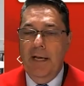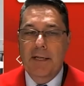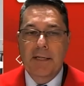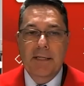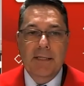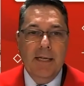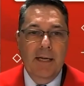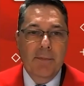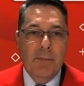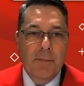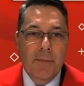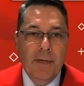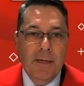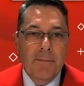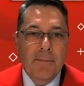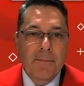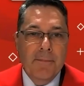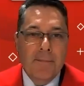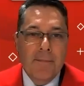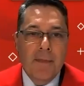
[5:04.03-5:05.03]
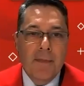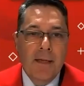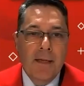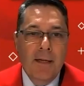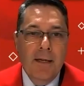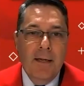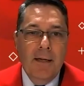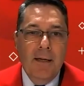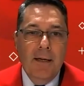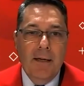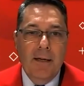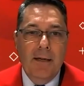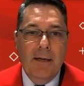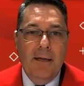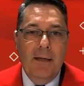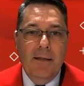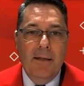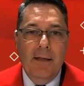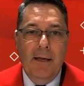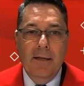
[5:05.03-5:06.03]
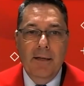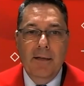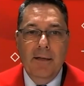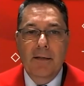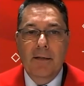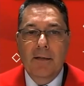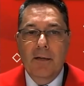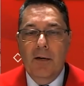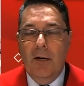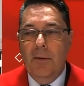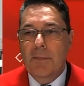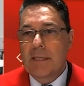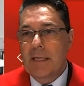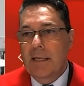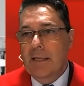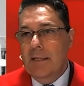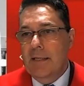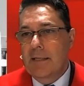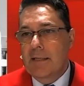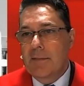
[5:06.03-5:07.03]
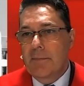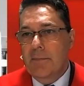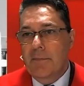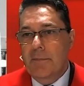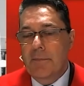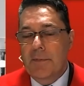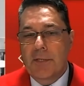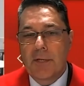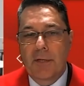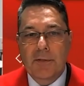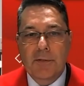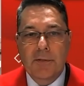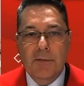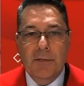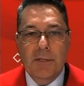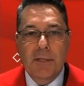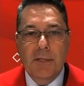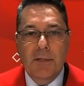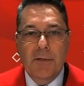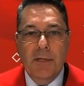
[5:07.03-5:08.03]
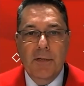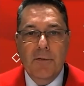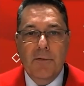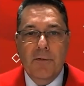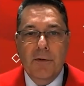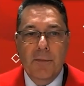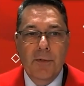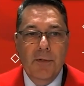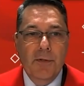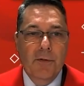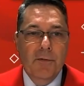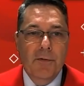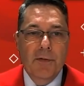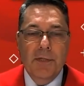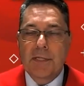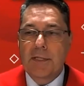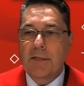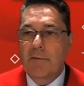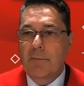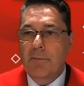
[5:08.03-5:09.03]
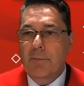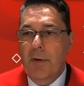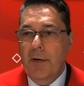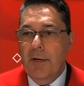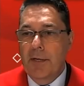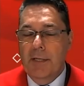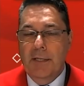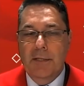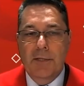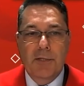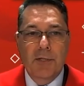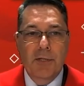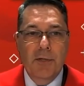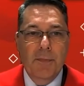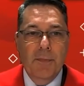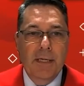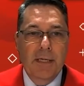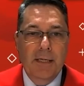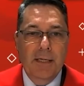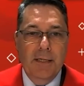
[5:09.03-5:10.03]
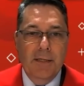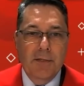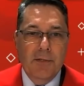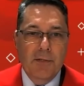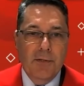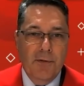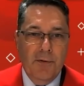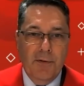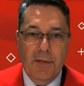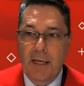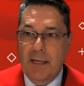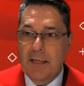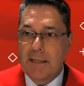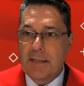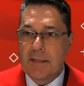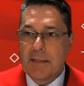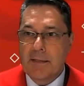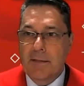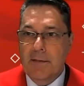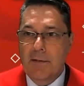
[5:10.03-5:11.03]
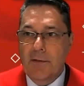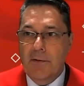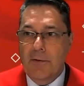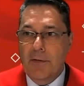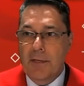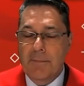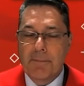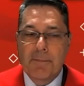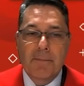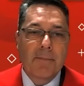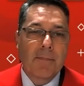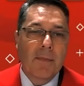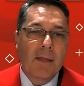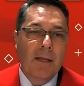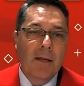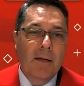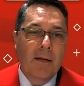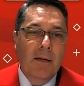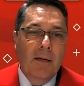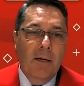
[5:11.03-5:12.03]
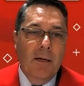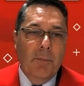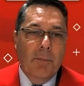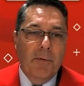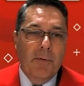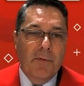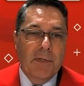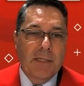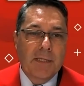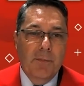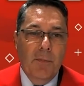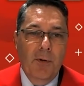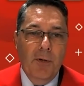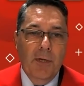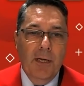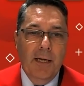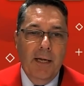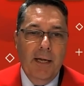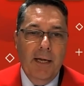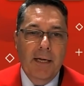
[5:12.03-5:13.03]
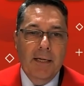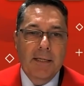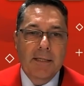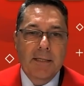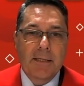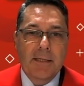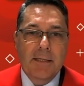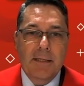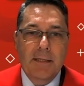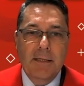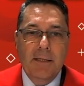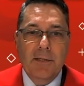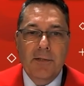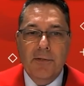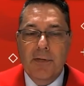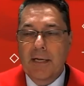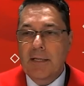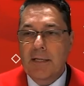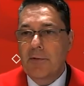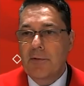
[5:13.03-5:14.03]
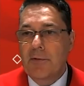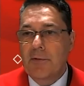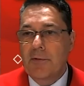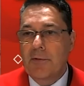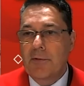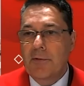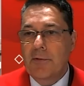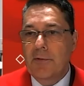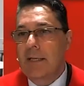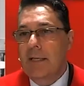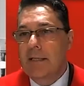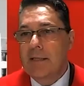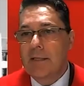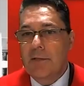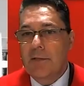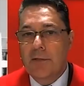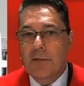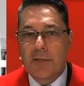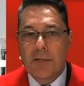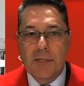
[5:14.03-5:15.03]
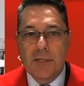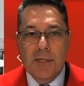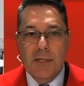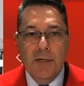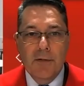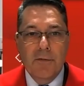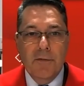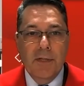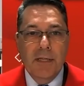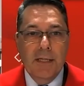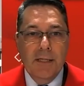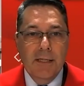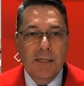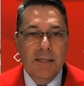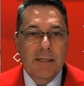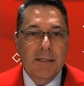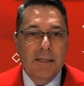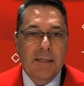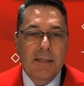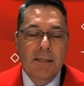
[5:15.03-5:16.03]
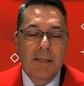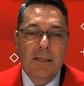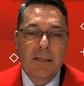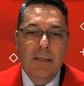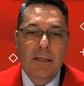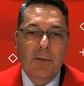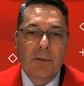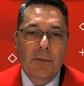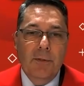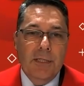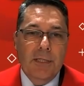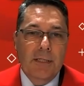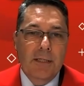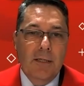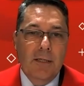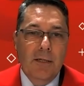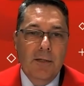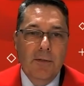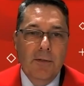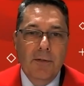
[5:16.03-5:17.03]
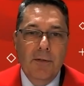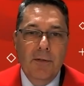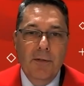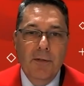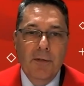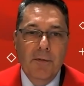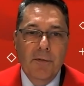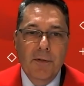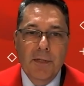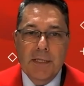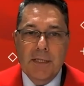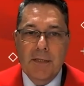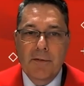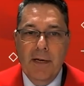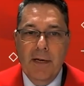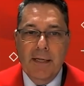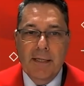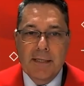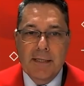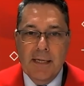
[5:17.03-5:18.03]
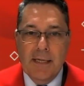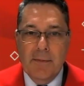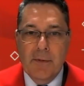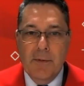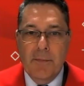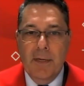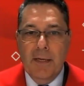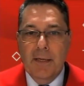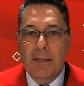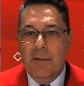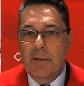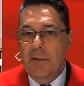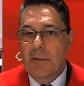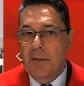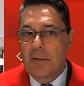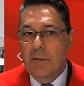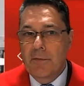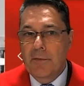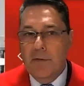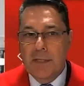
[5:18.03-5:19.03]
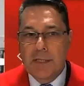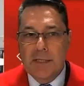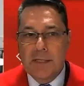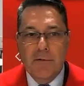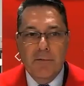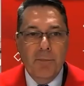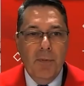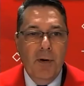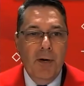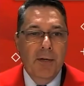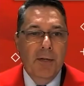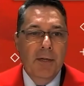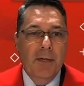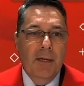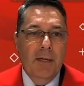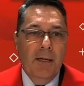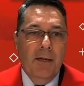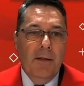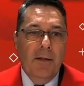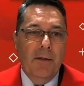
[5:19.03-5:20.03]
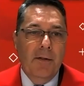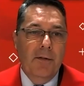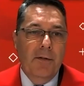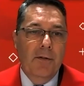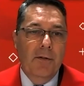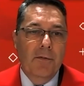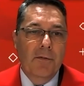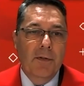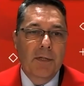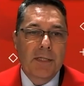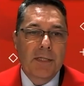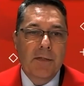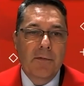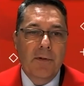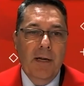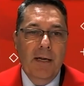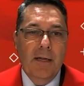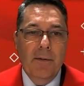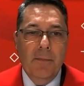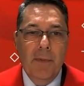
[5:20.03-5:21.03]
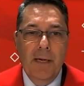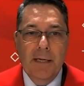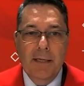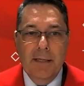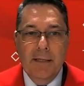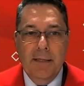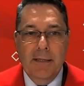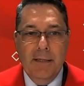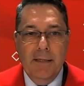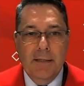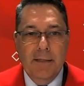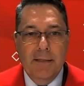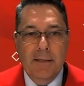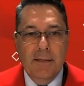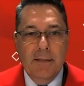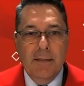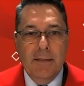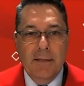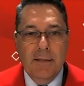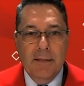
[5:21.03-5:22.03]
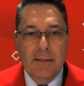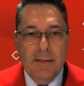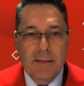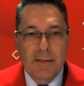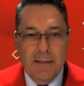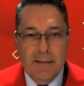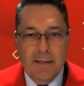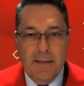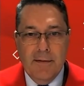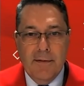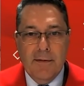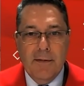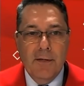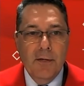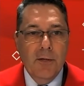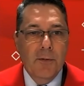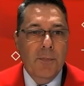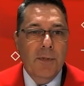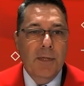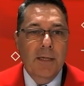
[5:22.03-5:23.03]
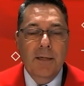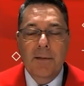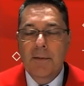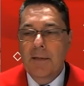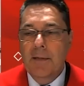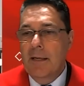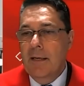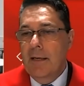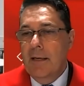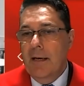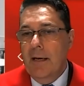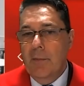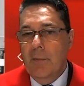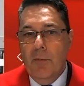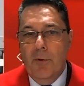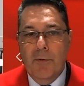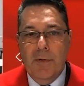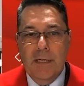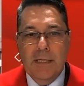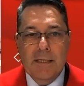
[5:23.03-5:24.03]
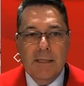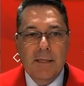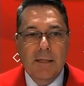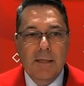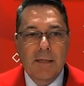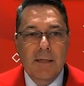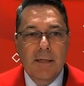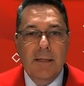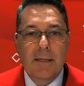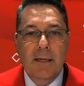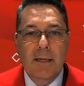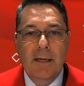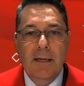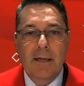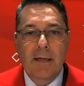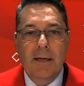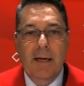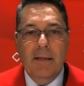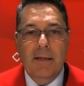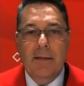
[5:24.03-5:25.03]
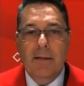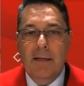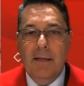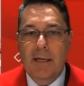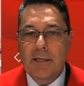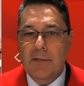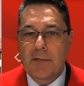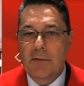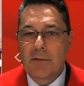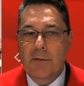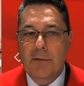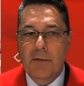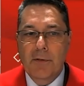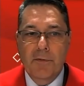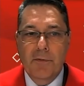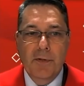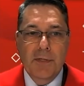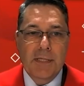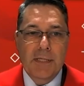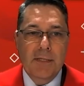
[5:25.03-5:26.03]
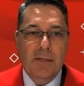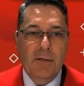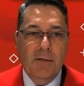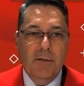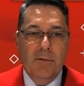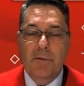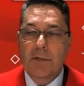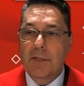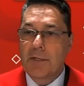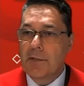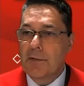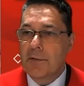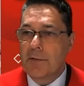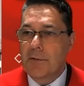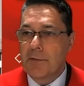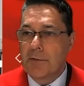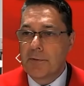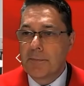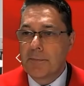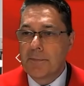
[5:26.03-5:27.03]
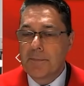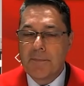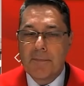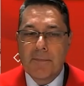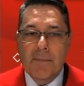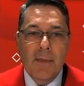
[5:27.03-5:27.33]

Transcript: of Addis Ababa He then obtained his doctoral degree from the University of Bonn in Germany in 2003. Professor Mola has interacted with many institutions over the years, which include the University of Addis Ababa, the University of Bonn, the University of Alemaya in Ethiopia, and more recently at the National University of Lesotho.